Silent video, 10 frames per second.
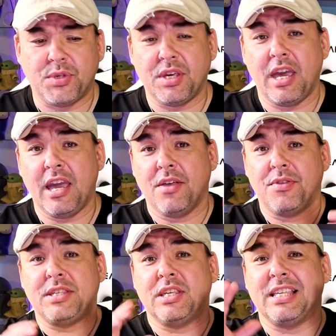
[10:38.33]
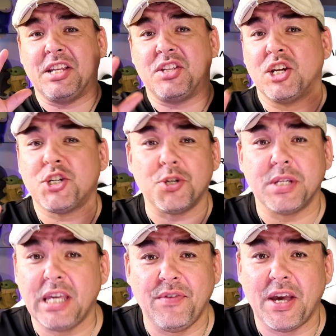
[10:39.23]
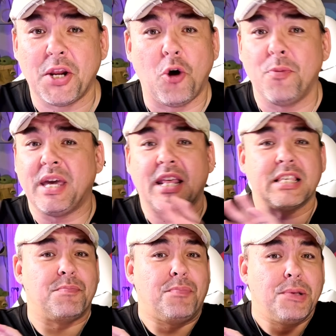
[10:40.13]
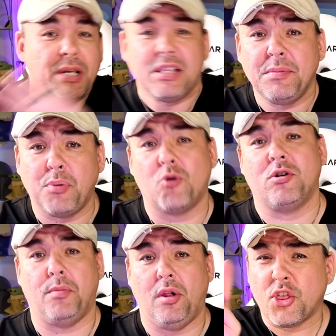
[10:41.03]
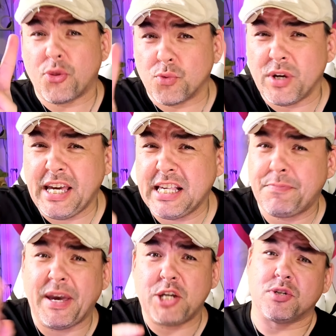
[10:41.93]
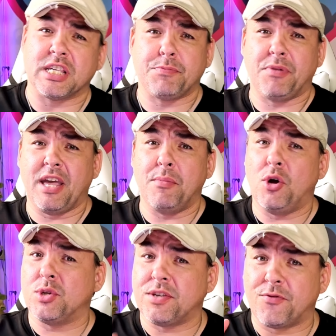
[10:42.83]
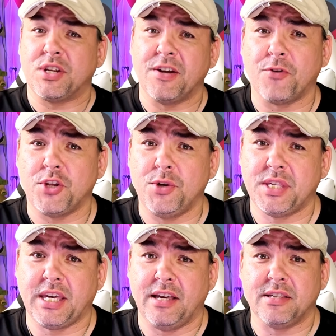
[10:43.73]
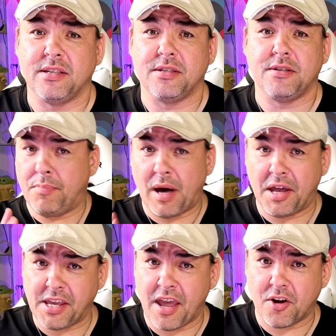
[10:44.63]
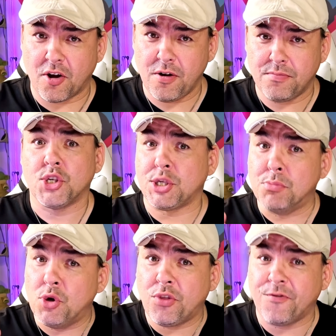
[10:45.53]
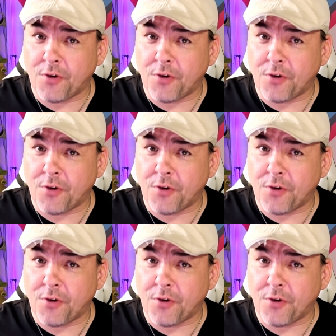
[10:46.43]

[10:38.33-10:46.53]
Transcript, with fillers: saying this is an additional T V at home, yet it's completely portable. Three spatial display modes for different use cases. Body anchor, smooth